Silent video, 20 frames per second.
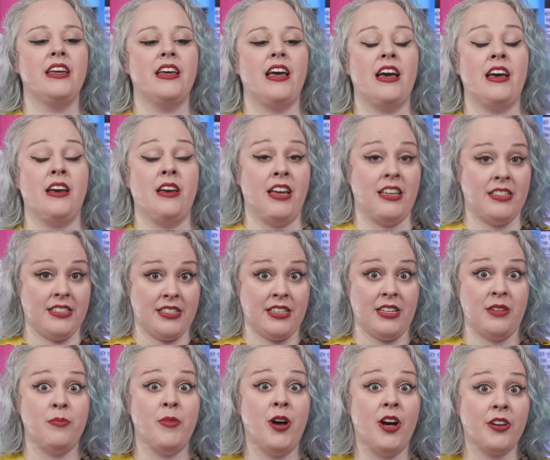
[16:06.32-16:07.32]
As I
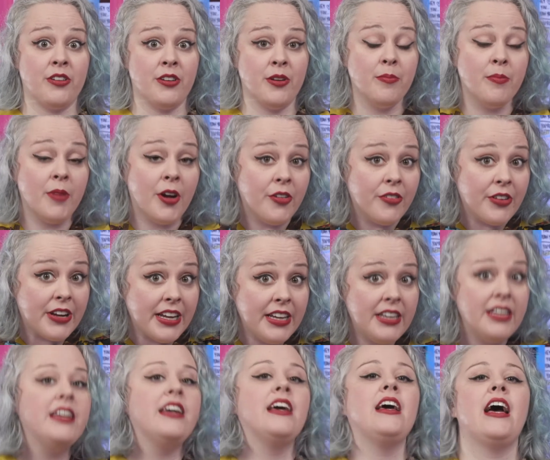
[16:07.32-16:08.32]
said, Margaret Murray